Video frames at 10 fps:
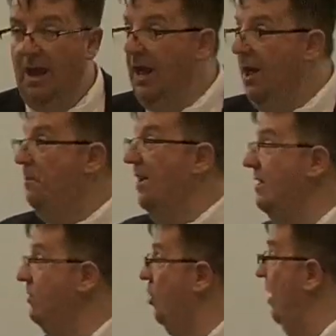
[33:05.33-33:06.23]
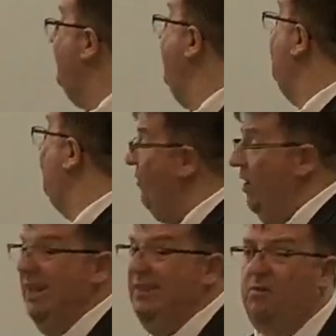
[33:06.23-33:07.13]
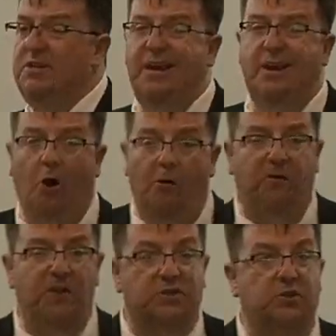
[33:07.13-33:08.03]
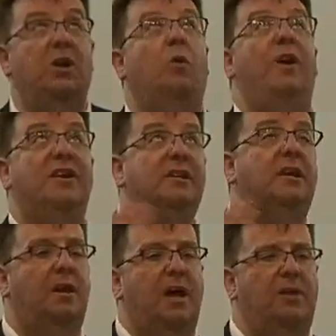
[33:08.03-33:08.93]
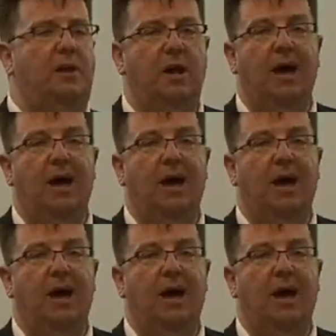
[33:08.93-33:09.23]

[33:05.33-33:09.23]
But in Genesis 3, there is a conflict on a vertical level